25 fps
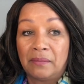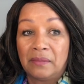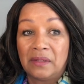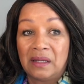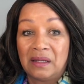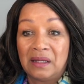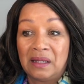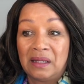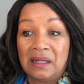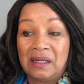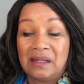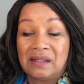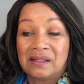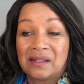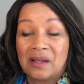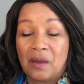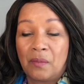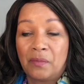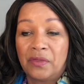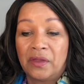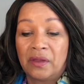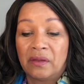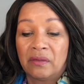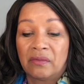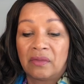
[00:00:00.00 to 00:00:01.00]
is
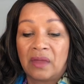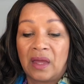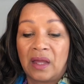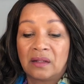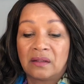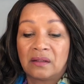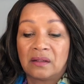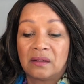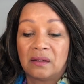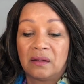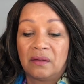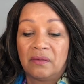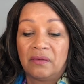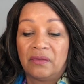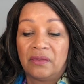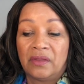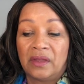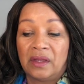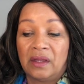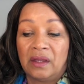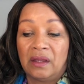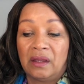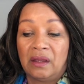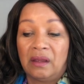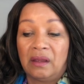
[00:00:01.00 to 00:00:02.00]
something that
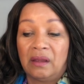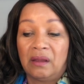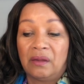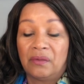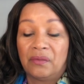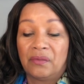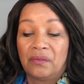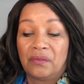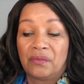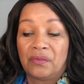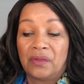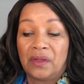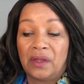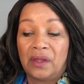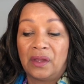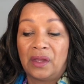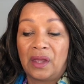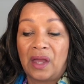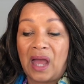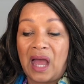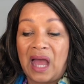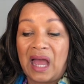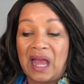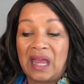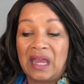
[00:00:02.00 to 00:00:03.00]
they
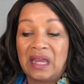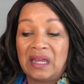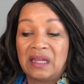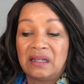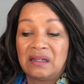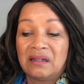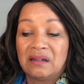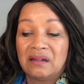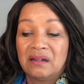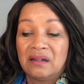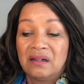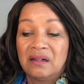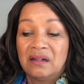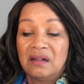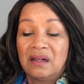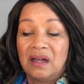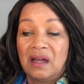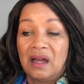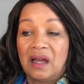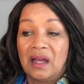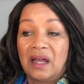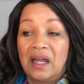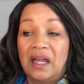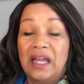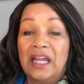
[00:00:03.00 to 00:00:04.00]
hide
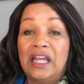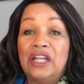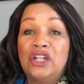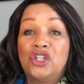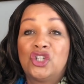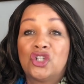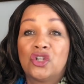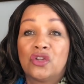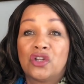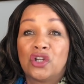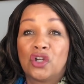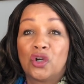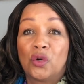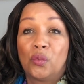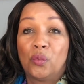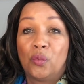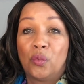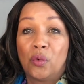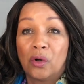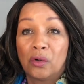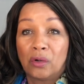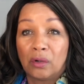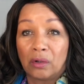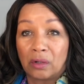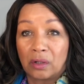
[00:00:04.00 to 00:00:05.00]
into their
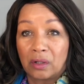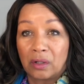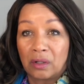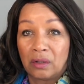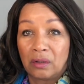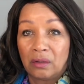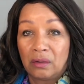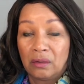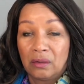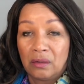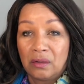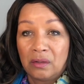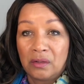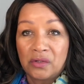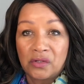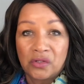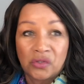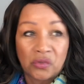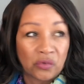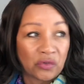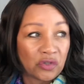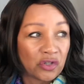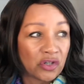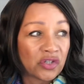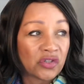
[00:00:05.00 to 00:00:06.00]
work,
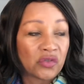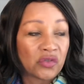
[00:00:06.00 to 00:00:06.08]
so just